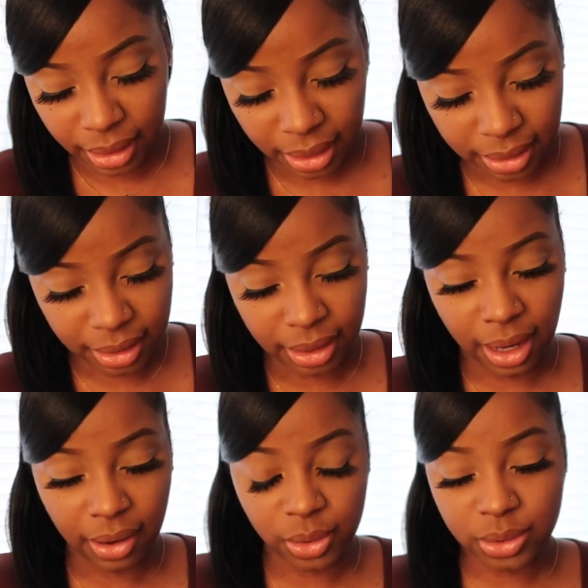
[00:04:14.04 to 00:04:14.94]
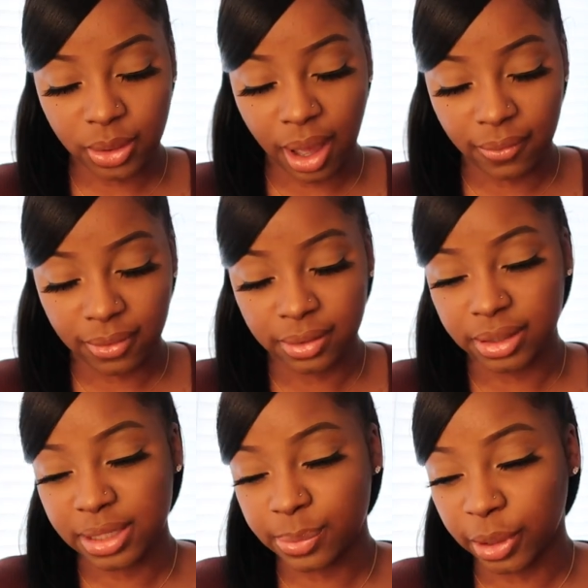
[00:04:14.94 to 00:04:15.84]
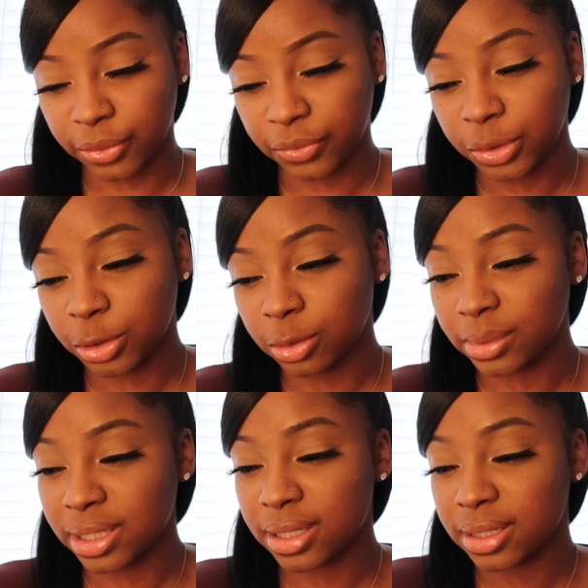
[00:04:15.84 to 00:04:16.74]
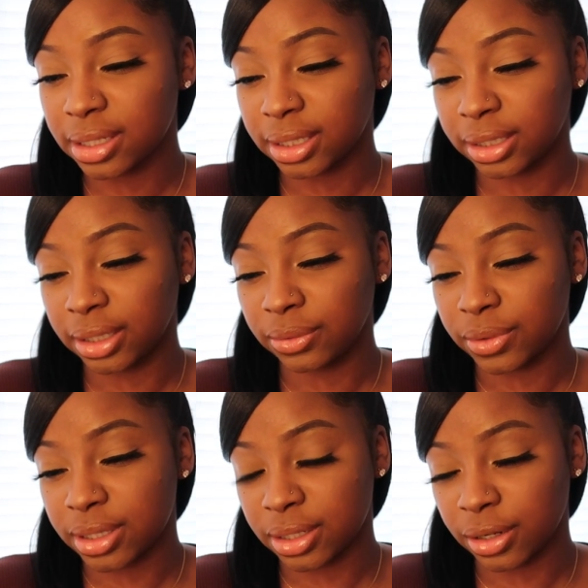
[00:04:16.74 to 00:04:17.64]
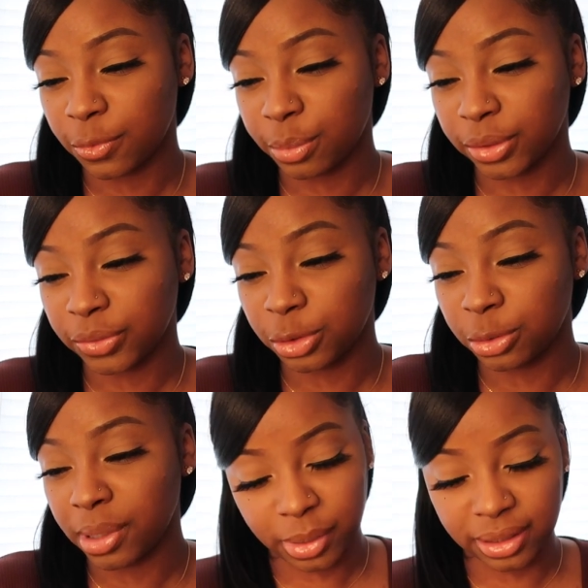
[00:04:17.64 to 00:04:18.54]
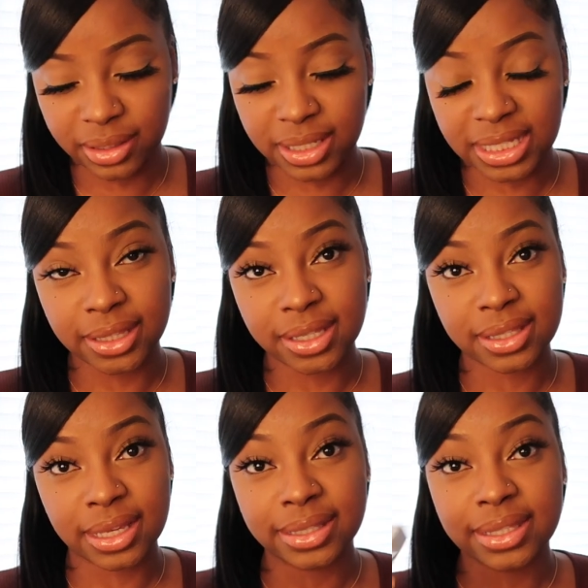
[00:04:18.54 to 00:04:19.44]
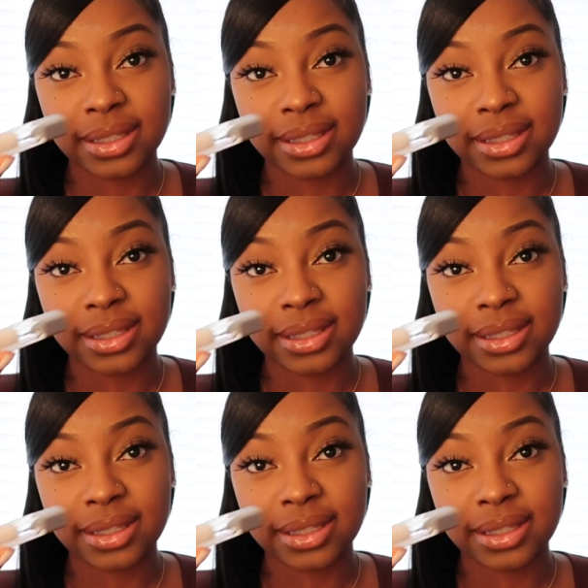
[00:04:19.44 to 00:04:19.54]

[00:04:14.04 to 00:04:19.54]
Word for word: and then I also have this perfume. This is the Clean Reserve perfume and this is in the scent